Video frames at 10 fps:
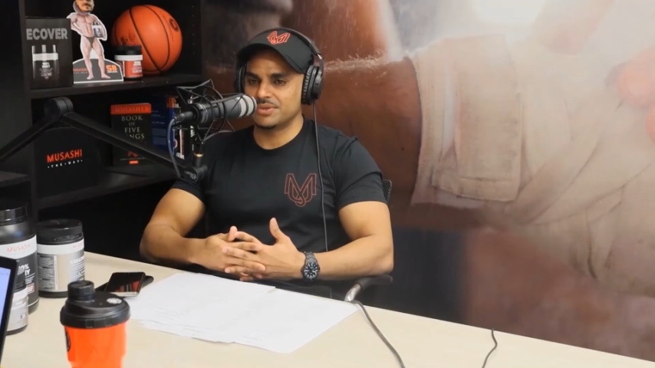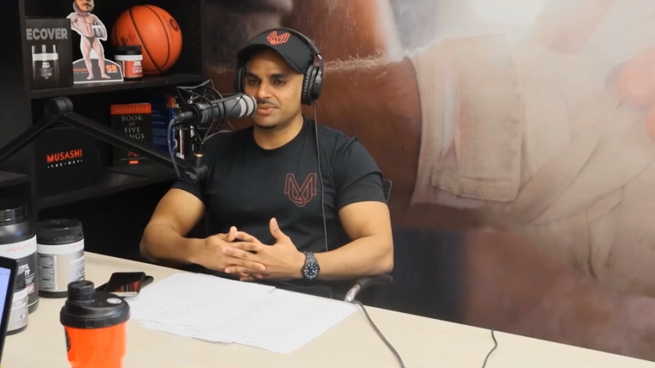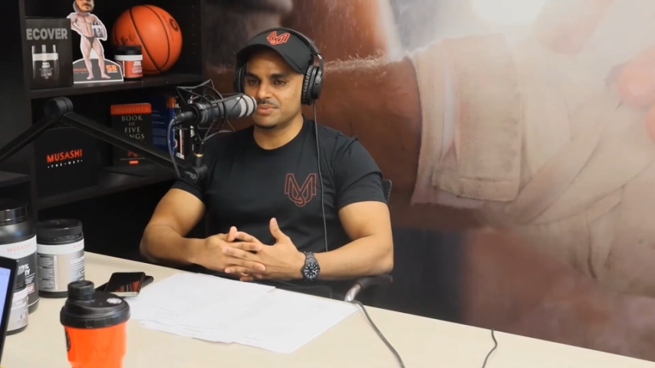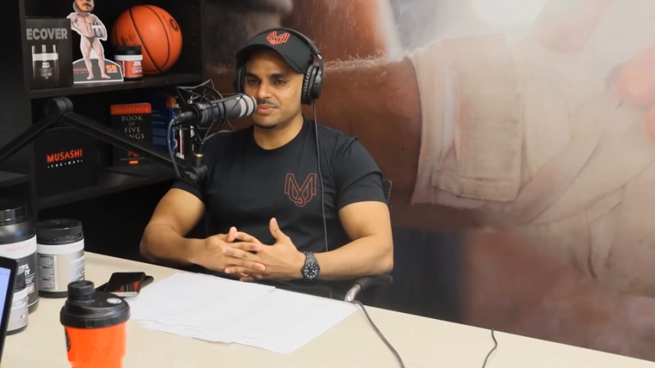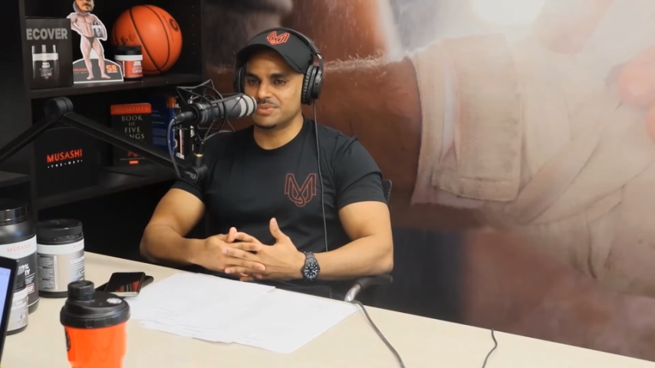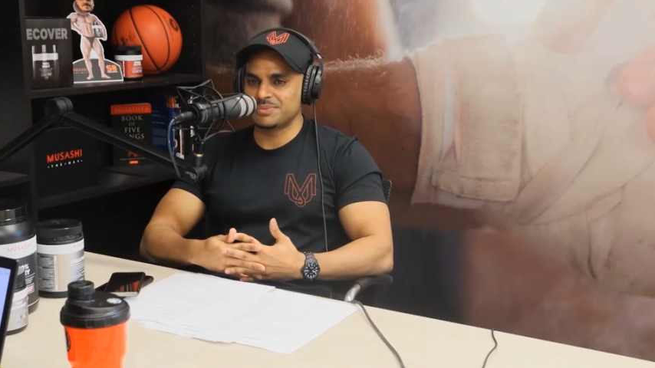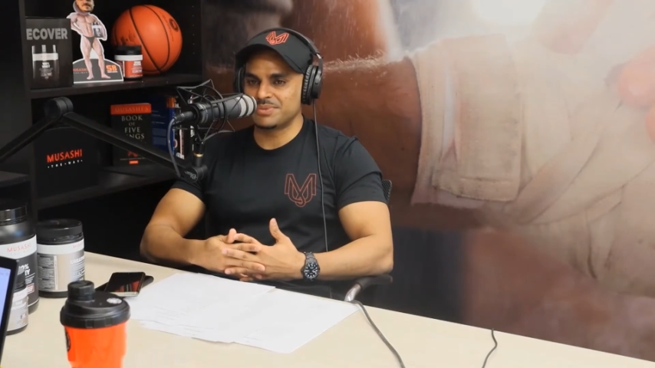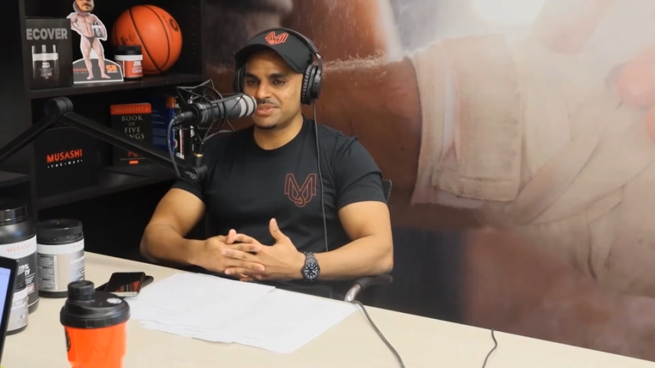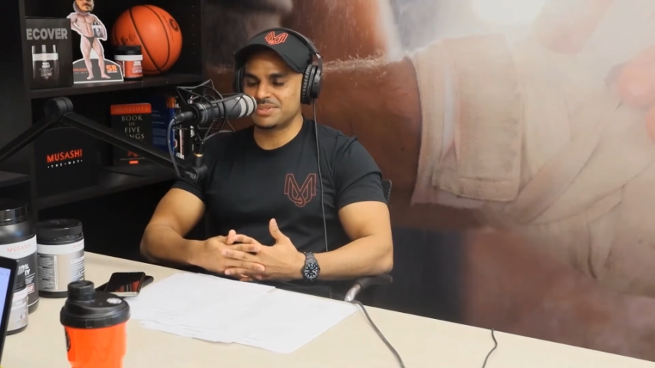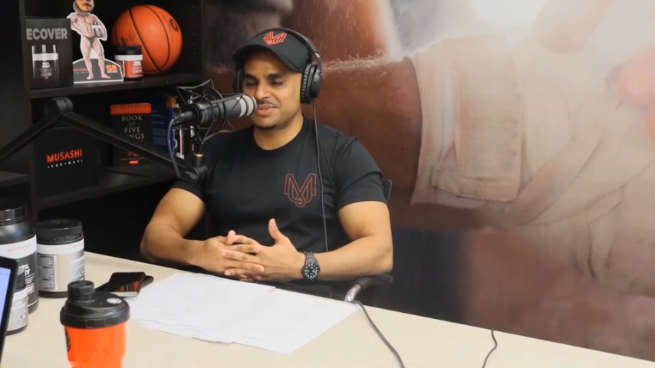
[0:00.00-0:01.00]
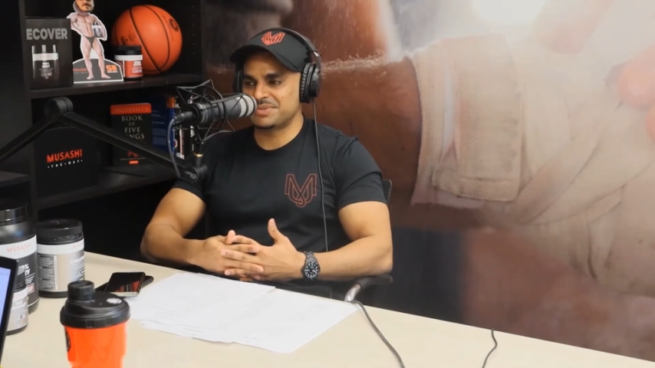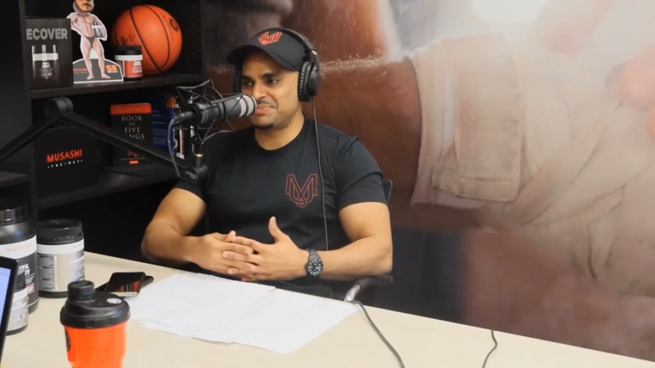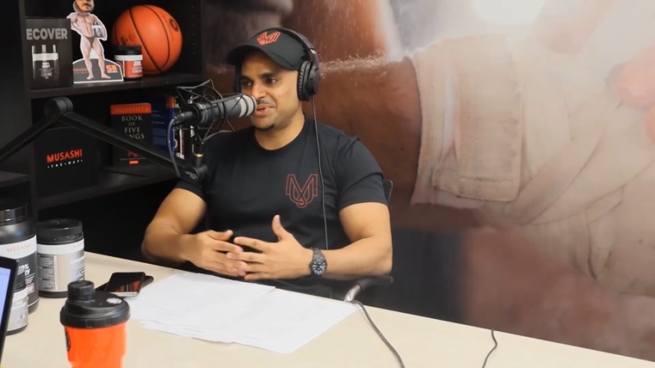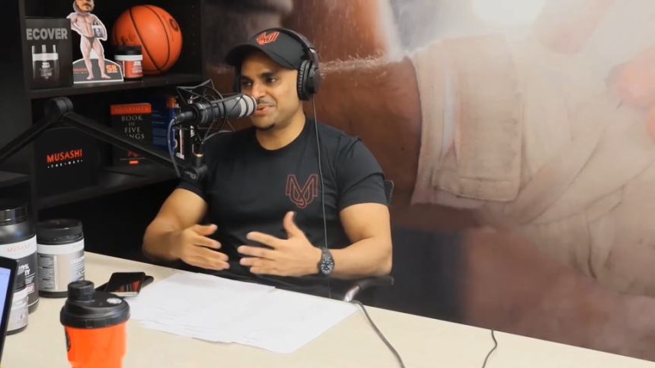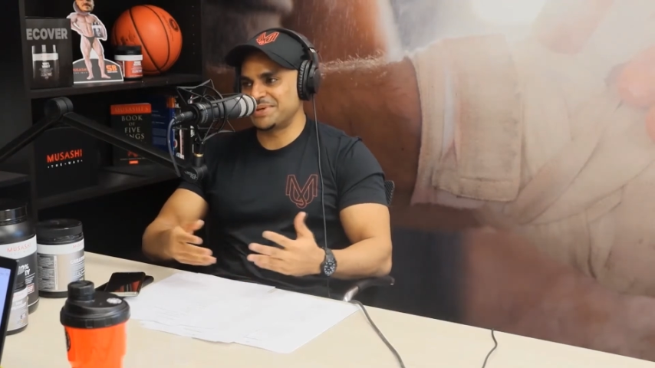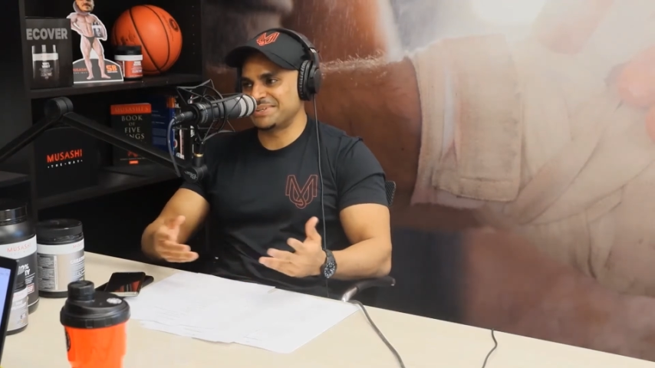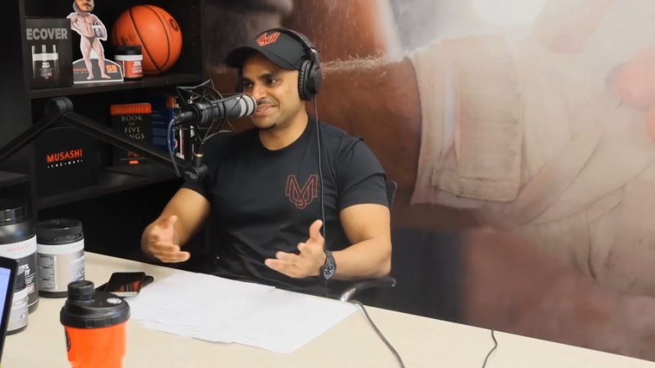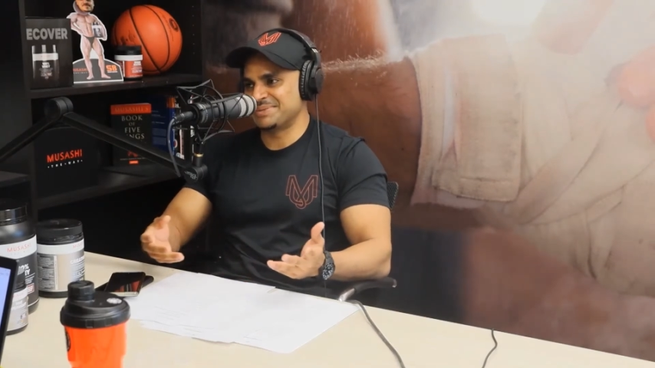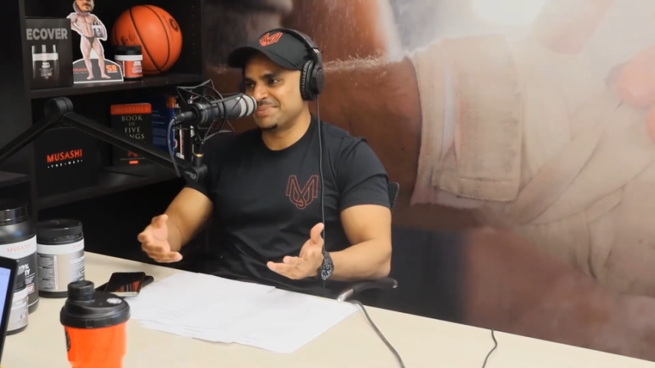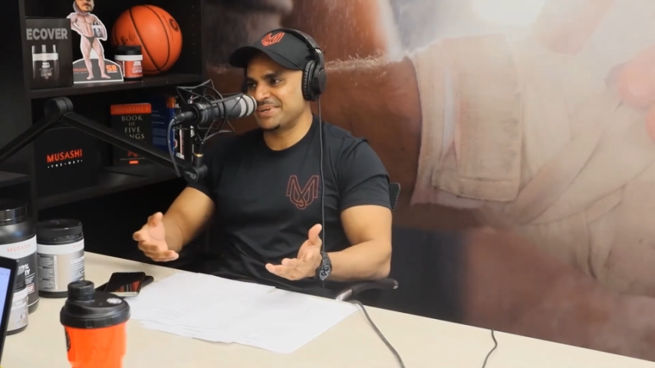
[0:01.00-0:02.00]
some of these pre-workouts in the
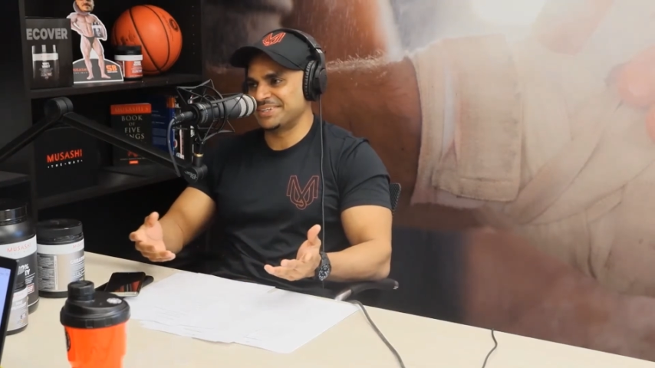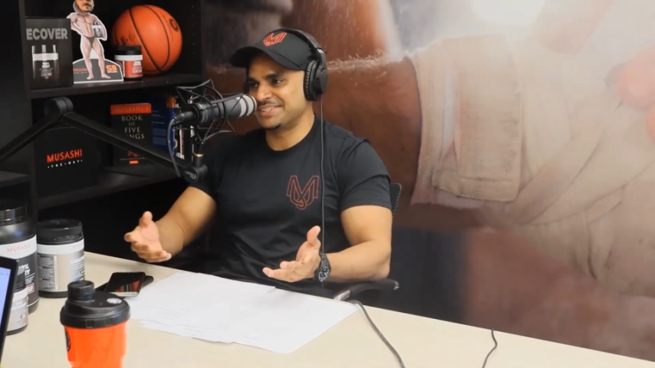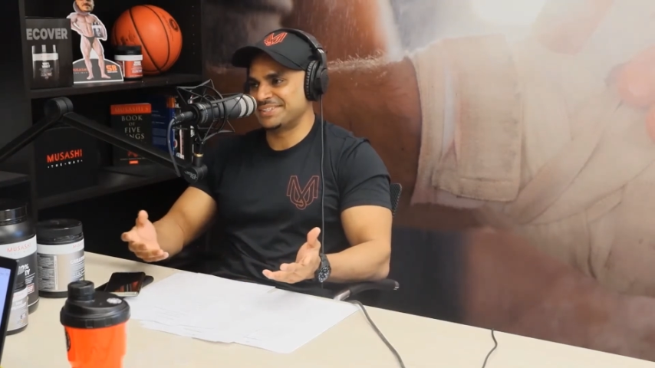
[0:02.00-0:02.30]
past